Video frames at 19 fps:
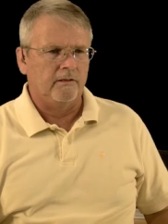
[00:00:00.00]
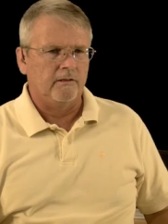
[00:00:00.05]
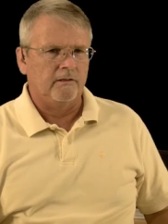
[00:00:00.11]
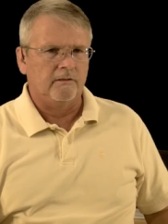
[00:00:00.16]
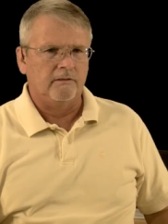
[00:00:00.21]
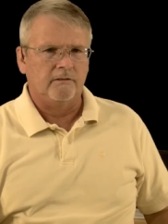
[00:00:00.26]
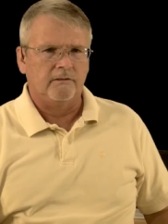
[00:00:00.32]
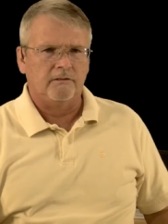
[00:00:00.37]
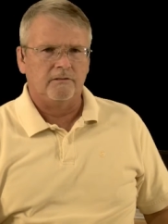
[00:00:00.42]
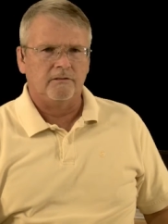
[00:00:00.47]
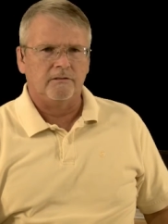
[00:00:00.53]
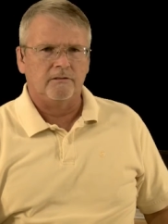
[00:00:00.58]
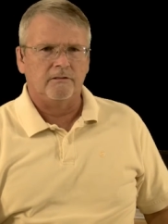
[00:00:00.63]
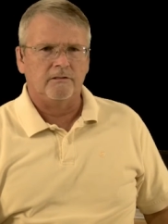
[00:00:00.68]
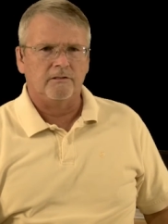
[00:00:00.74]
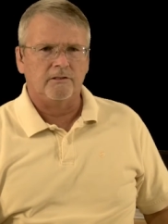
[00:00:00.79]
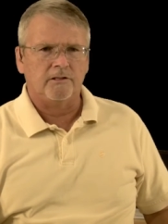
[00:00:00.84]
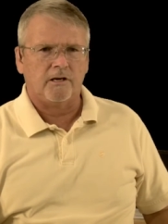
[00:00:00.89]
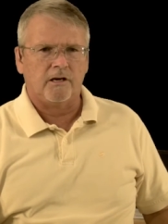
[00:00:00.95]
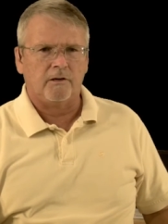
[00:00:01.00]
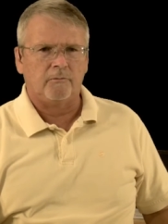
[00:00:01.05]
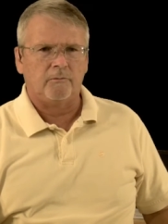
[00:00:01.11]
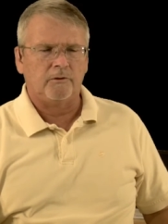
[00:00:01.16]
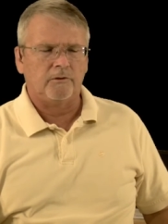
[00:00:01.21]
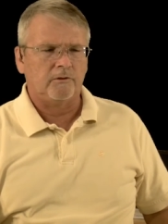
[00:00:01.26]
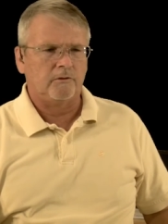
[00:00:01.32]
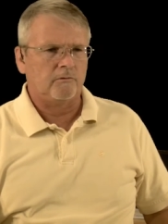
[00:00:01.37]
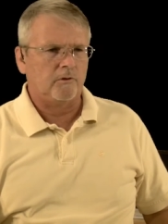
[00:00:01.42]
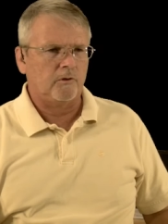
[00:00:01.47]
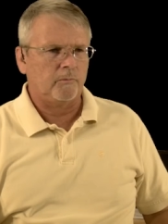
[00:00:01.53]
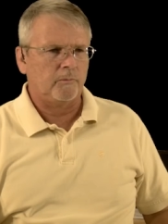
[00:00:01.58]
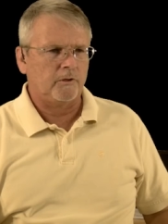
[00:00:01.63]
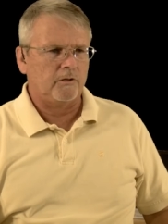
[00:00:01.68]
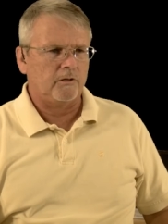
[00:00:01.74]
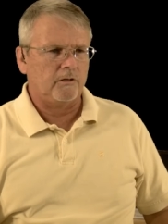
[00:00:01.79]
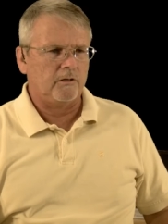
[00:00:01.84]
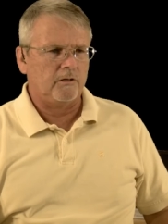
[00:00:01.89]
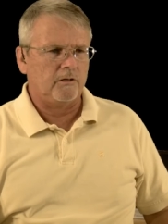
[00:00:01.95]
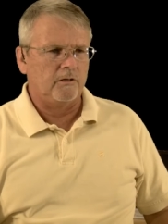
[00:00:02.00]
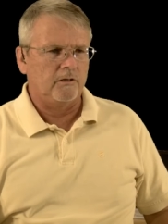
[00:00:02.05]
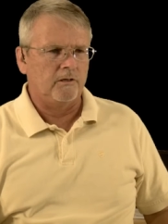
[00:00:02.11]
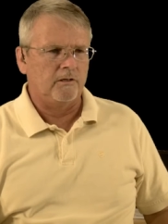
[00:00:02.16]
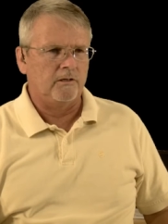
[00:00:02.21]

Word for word: This is the shot with the chroma key,